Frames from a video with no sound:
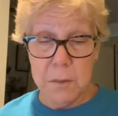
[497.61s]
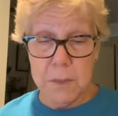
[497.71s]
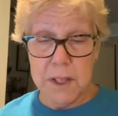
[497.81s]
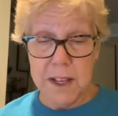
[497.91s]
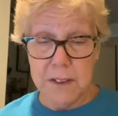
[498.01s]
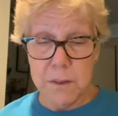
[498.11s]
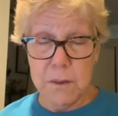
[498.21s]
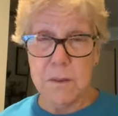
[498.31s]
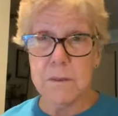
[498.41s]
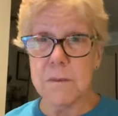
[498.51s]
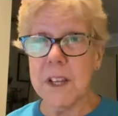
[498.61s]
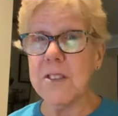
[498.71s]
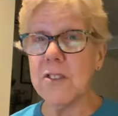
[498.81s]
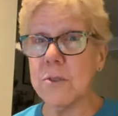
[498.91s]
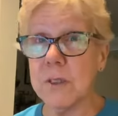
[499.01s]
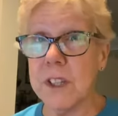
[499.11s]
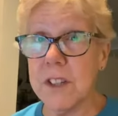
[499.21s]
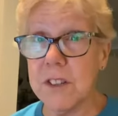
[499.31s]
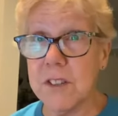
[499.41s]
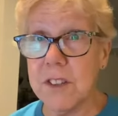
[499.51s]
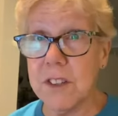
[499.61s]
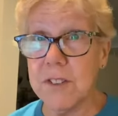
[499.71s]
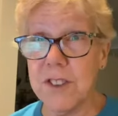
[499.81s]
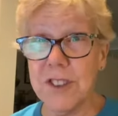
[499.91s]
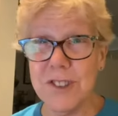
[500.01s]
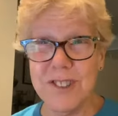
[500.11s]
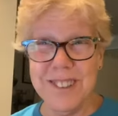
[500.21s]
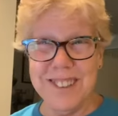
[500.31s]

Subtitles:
but that's 20 years ago too.